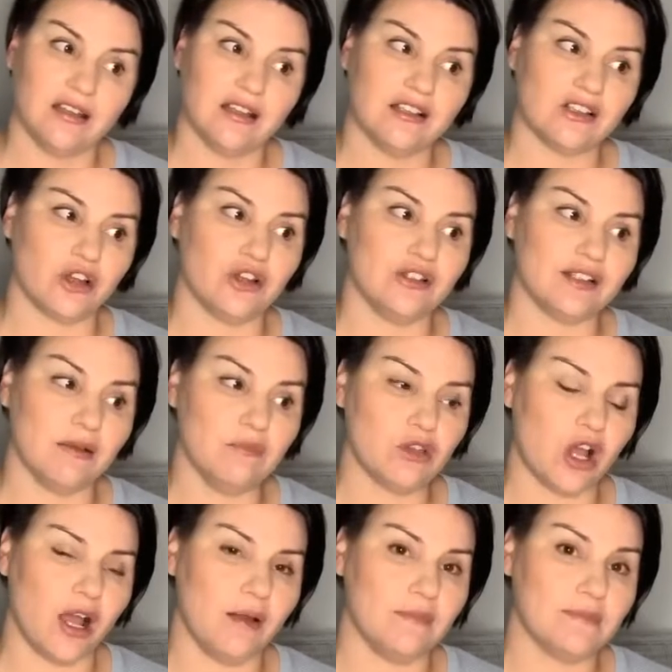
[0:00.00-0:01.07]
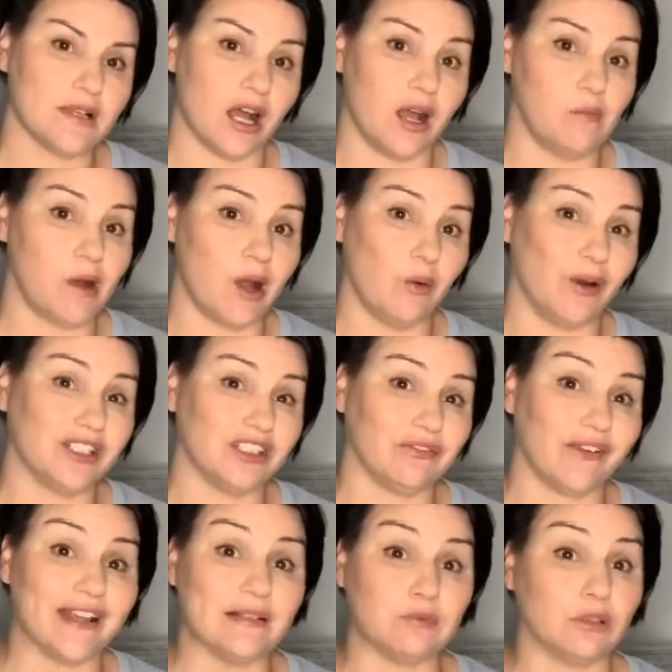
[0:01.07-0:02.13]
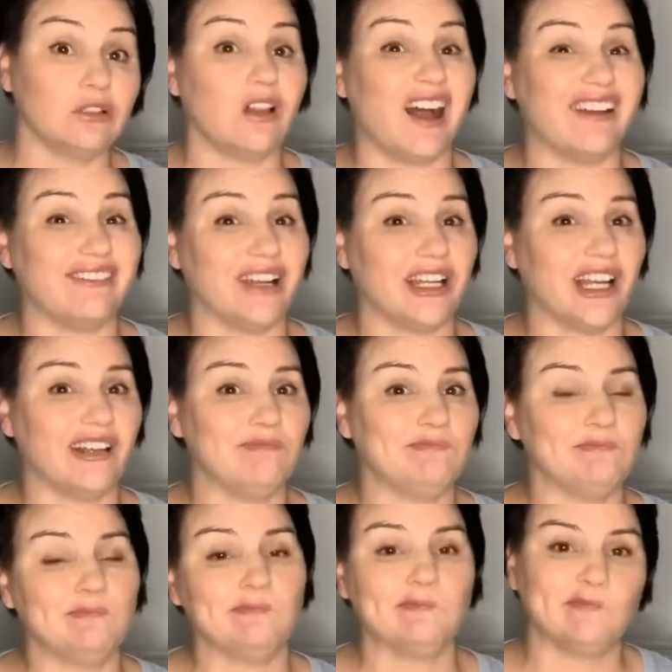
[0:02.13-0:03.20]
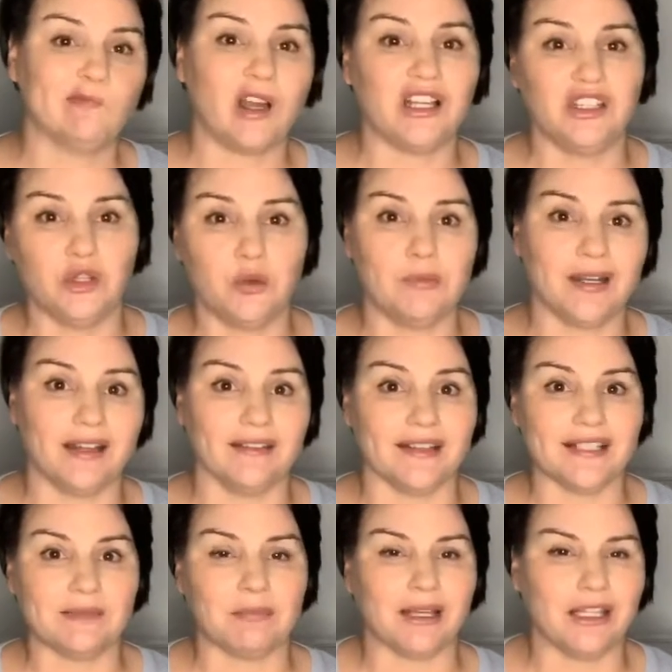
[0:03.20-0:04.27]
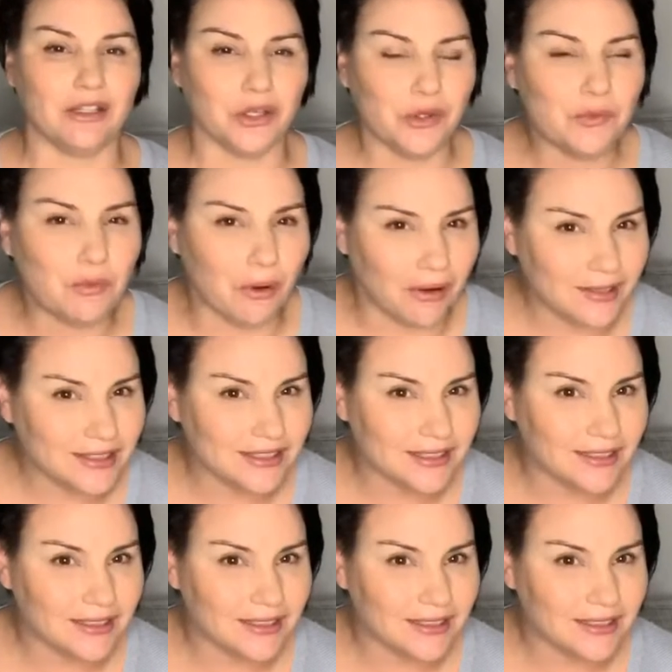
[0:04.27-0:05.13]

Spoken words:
So sometimes I might watch a Facebook Live and I go, I knew a bit of this, but you know what?